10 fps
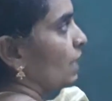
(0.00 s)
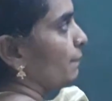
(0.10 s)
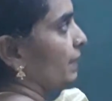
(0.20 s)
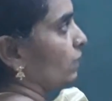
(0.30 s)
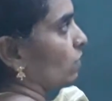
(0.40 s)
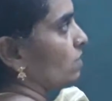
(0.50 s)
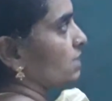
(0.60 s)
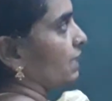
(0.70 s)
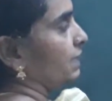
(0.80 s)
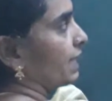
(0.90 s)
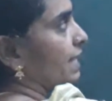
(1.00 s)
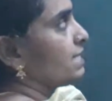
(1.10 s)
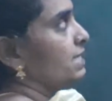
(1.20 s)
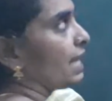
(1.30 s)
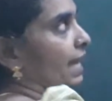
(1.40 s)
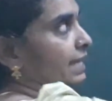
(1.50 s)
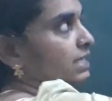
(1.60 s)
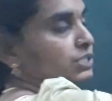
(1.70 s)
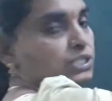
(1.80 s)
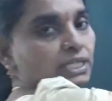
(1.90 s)
Because it takes the
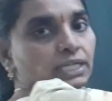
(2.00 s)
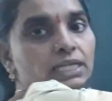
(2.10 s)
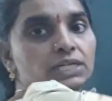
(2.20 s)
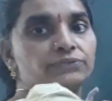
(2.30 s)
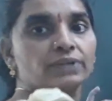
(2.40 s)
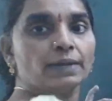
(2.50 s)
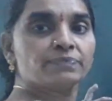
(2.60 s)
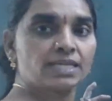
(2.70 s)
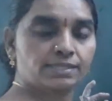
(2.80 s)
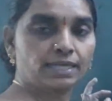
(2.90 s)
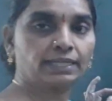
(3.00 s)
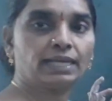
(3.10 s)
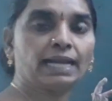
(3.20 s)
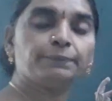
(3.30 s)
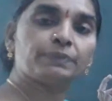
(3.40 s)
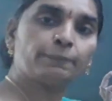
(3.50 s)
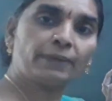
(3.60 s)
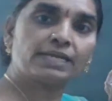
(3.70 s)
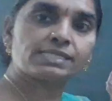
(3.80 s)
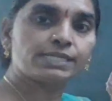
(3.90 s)
energy from the sun and
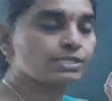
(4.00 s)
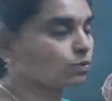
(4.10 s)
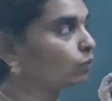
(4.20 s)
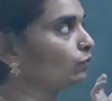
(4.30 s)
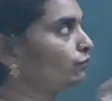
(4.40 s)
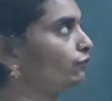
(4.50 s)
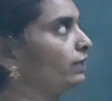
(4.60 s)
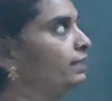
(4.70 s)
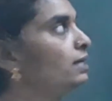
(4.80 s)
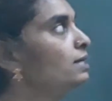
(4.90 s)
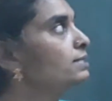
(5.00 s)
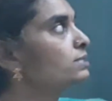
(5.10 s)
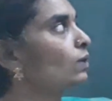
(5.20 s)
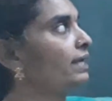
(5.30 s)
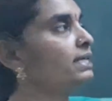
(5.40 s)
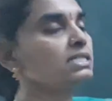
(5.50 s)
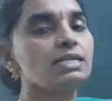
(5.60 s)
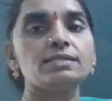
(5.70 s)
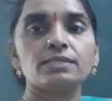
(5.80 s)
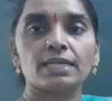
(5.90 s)
prepares its own food. So
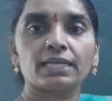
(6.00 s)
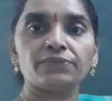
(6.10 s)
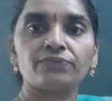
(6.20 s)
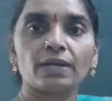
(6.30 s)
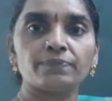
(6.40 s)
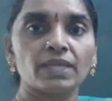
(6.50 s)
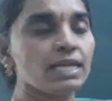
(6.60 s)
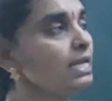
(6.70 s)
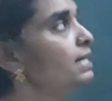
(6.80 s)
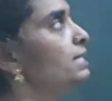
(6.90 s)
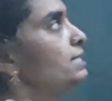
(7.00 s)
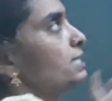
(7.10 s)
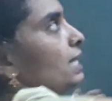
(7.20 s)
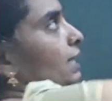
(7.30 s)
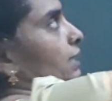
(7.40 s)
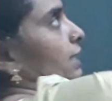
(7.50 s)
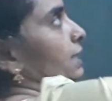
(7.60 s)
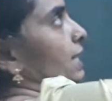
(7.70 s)
energy is taken from the sun.